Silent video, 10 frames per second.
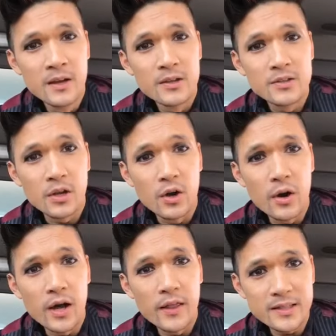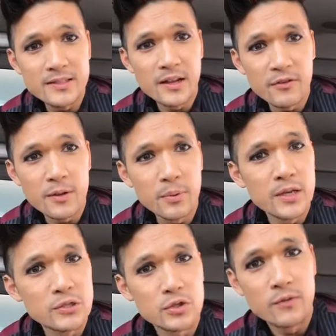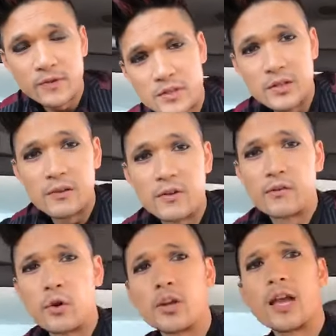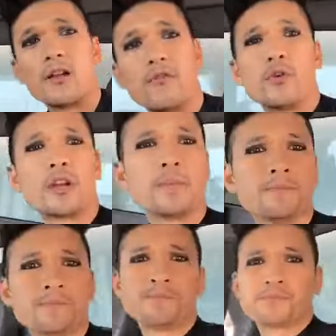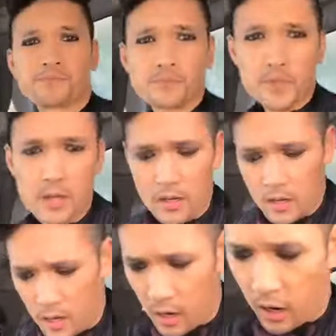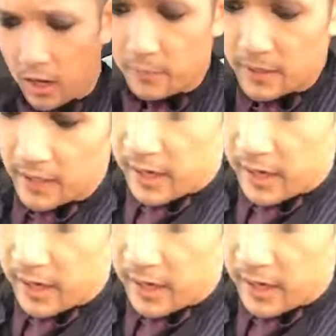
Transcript: So that's definitely a place you should visit if you ever go to California. All right, let me get